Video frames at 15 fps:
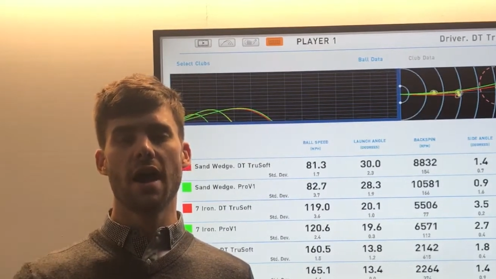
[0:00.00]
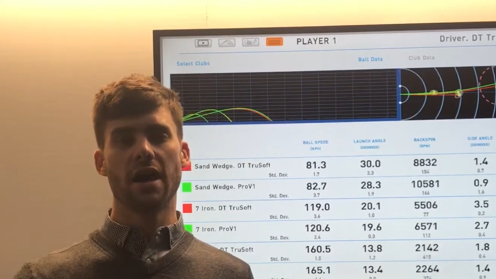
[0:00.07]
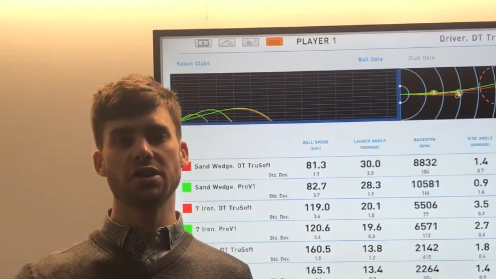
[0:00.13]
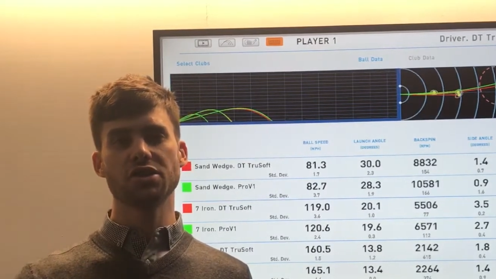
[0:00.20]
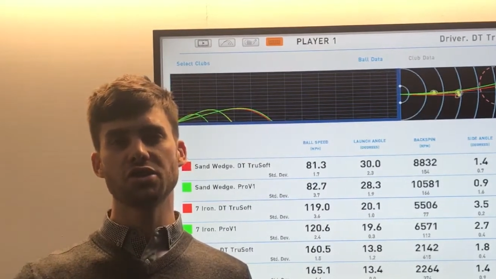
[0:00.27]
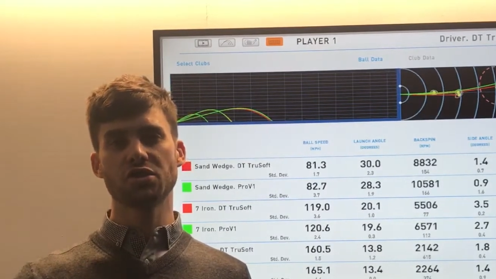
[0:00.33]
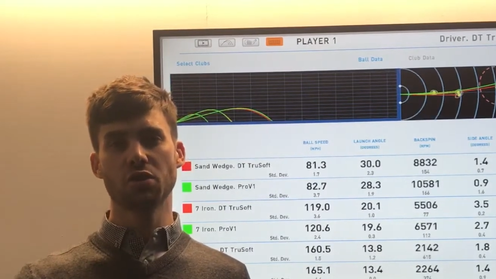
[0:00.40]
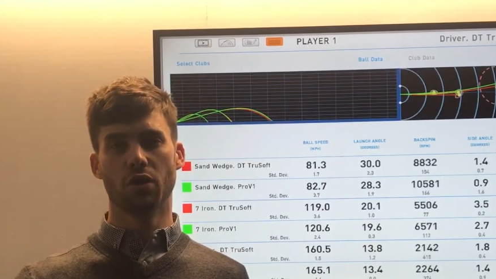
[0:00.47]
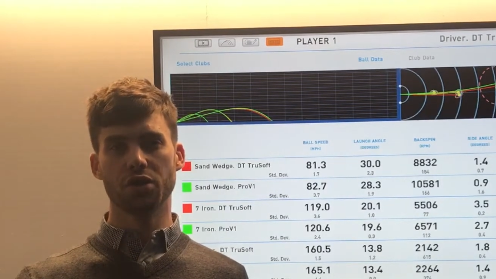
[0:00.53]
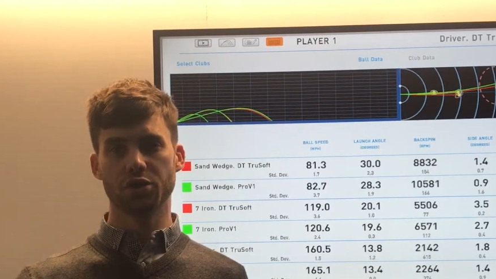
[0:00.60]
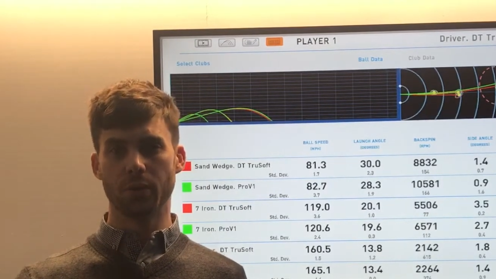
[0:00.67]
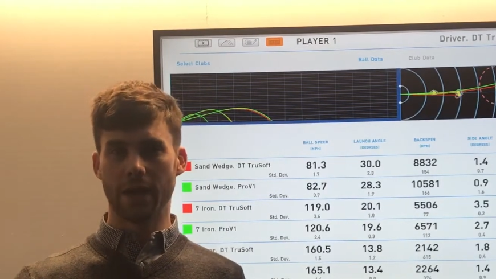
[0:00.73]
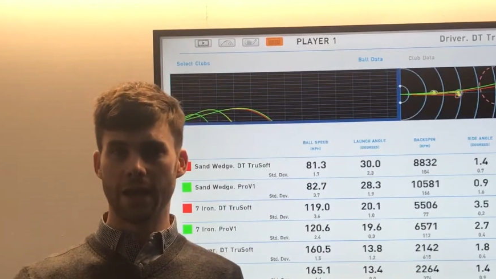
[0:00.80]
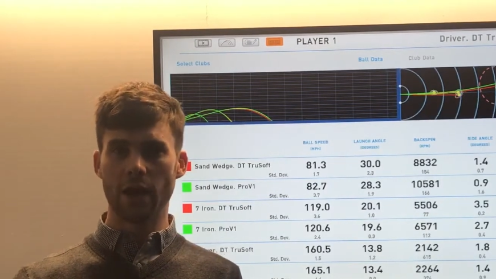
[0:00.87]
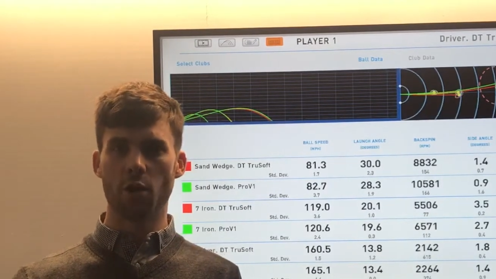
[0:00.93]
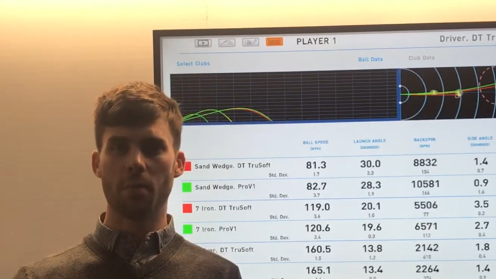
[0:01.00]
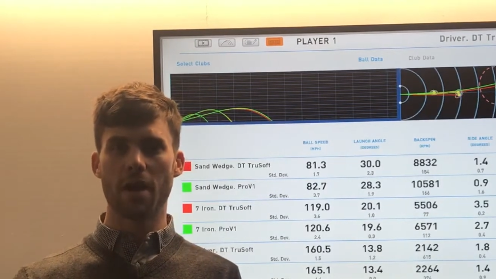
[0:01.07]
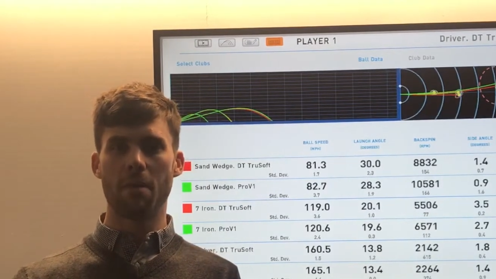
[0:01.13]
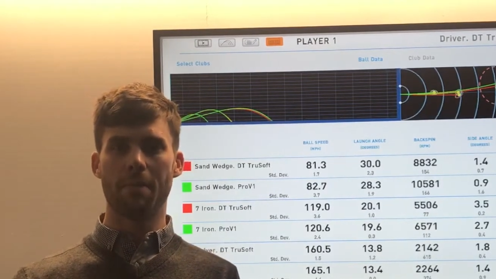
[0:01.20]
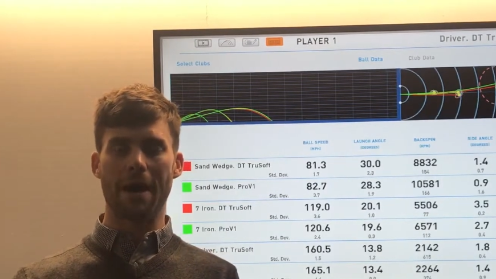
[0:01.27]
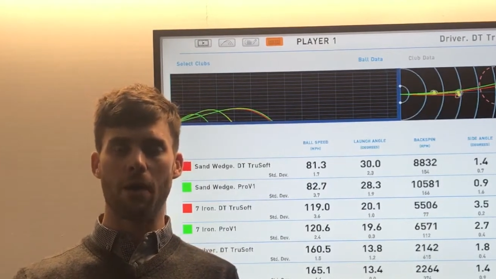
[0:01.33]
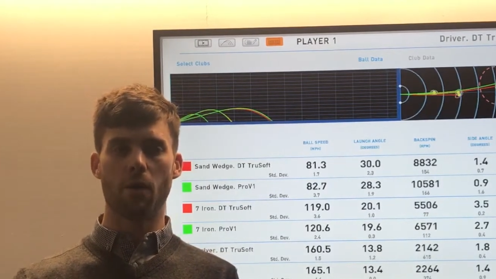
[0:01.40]
And just talk to you a little bit
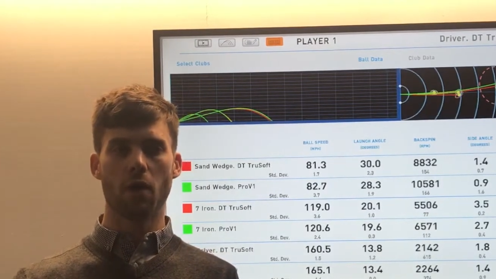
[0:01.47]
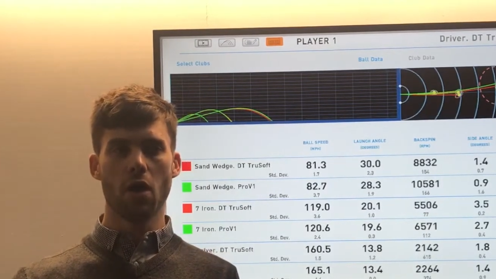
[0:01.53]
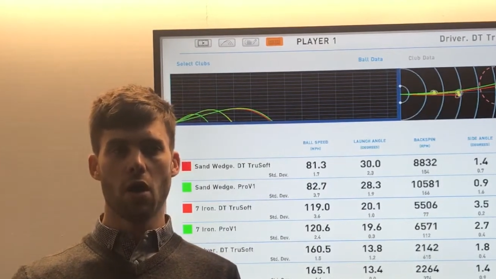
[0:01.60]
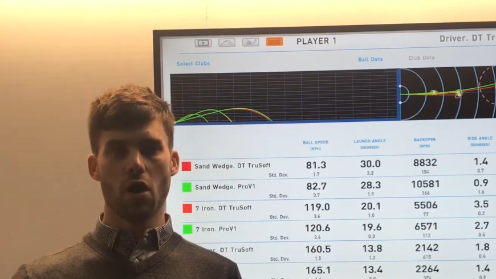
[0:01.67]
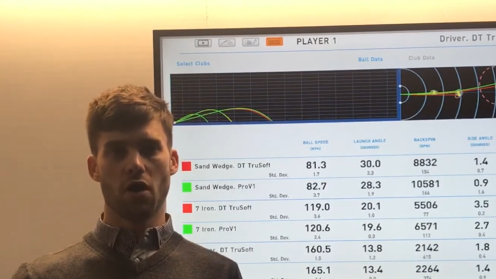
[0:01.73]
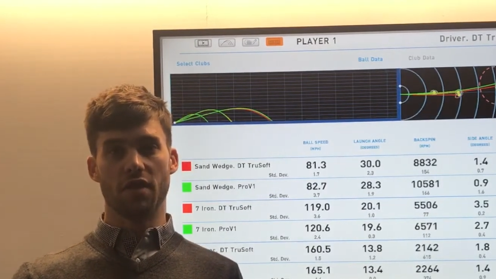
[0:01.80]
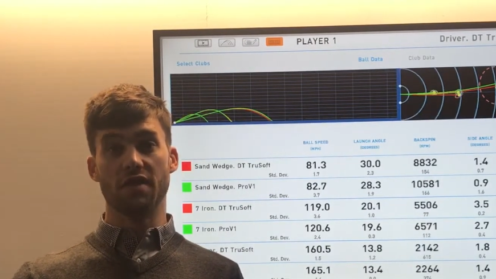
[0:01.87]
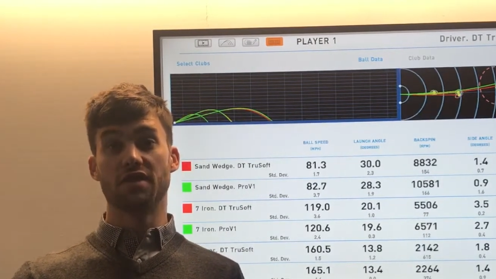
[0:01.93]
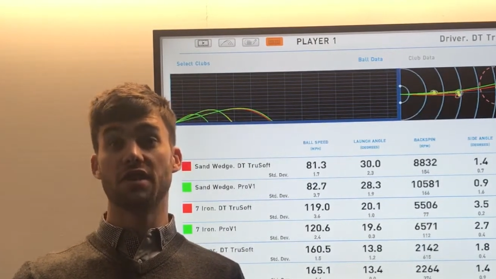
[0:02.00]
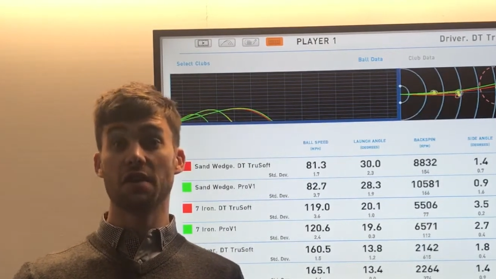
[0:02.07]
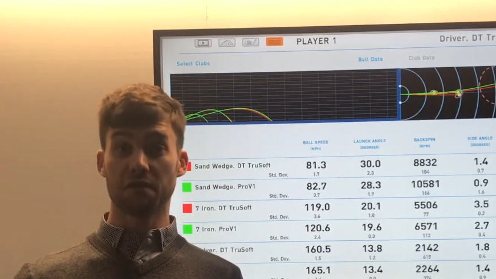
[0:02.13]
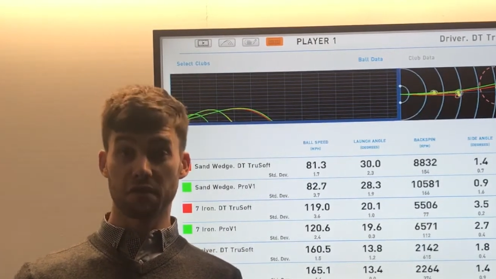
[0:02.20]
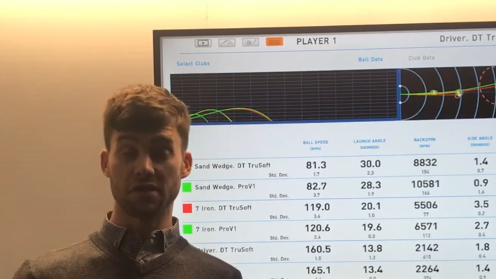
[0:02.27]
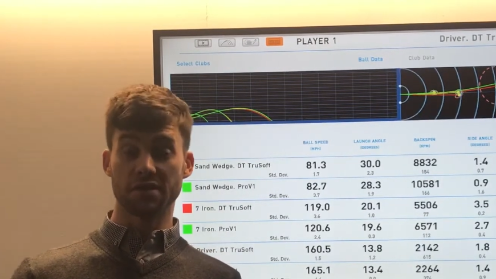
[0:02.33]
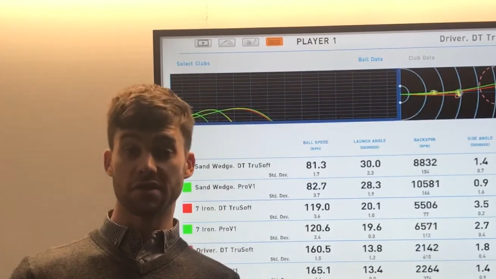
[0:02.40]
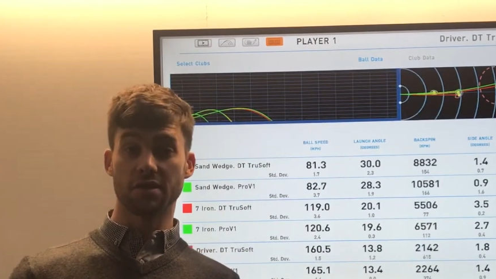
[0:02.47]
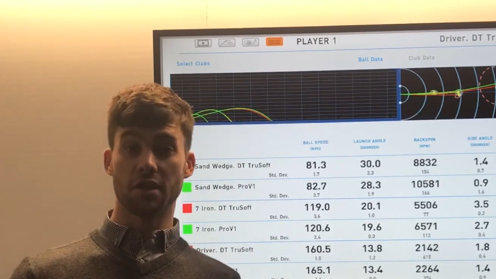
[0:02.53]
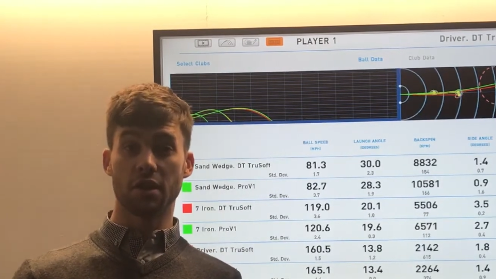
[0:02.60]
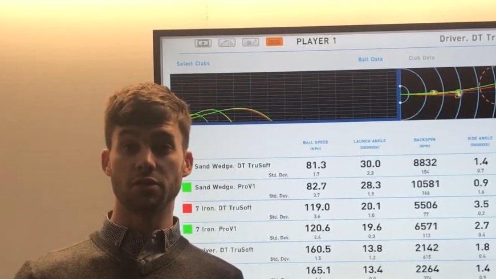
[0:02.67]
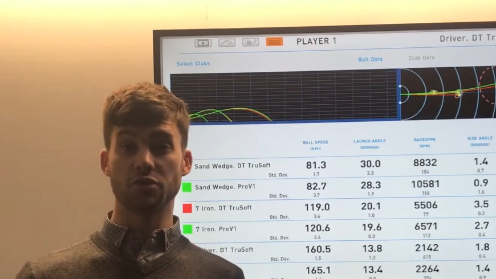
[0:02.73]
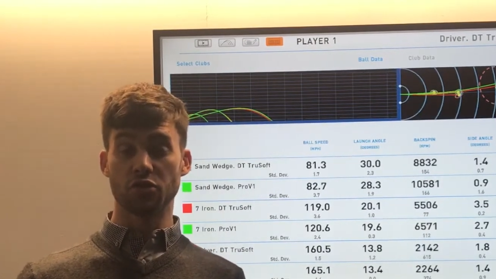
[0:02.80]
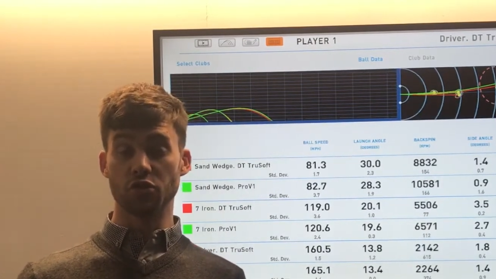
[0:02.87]
about the differences of
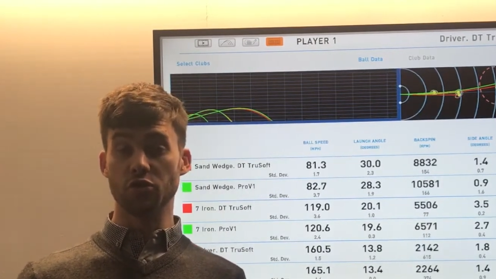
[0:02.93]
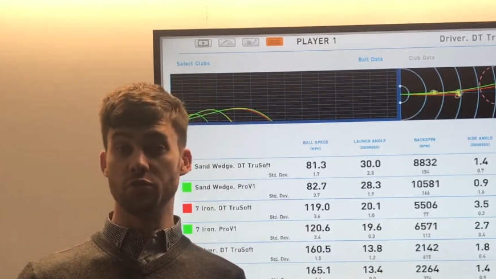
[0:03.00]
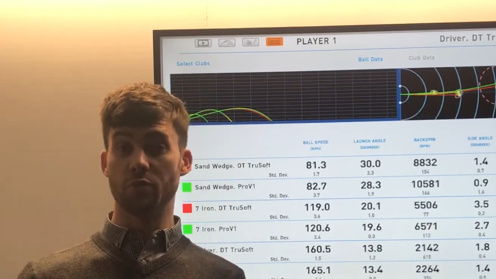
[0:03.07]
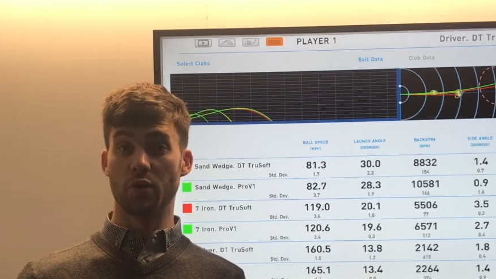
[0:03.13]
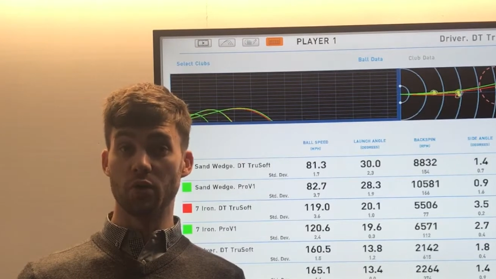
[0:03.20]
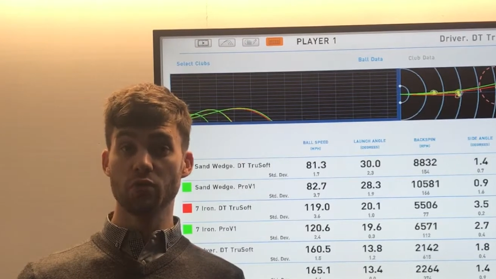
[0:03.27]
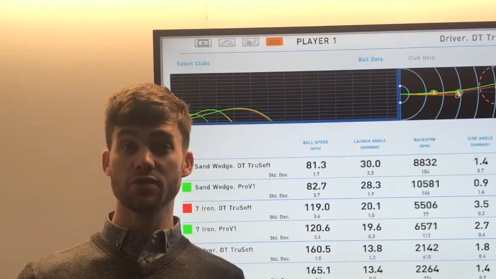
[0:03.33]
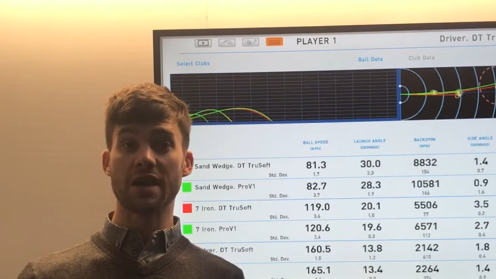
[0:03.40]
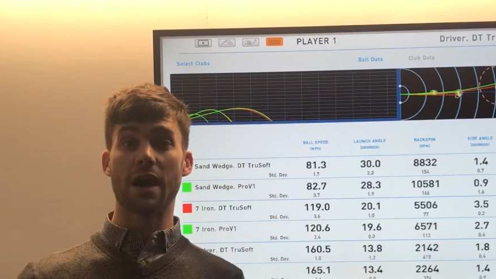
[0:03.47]
those two balls,